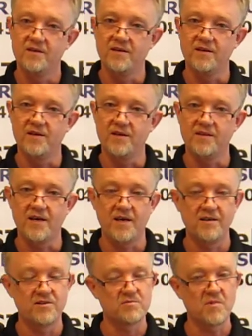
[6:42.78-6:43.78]
And that
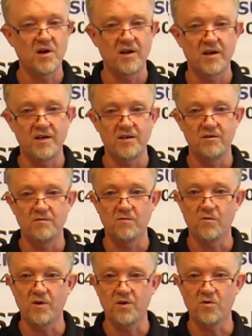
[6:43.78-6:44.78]
is my
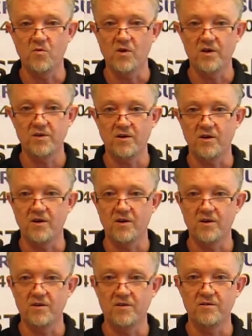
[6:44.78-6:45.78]
101
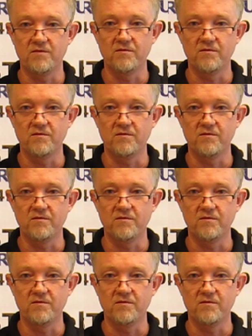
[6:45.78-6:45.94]
on